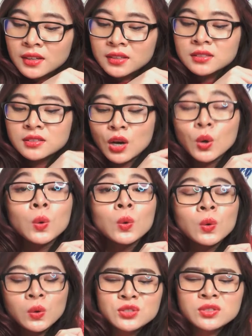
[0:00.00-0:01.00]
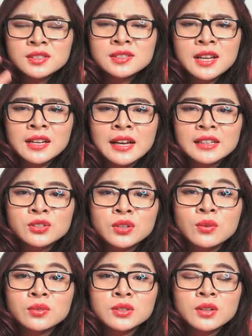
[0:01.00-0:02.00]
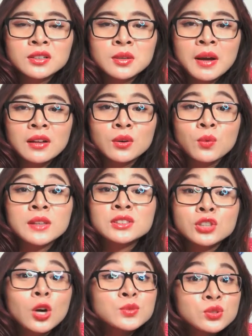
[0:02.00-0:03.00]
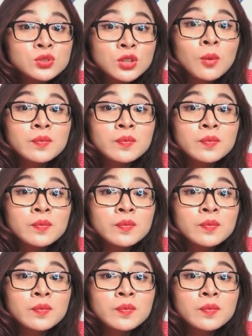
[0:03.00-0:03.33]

So usually say like, you know, you heard about a 1 stop, 2 stop.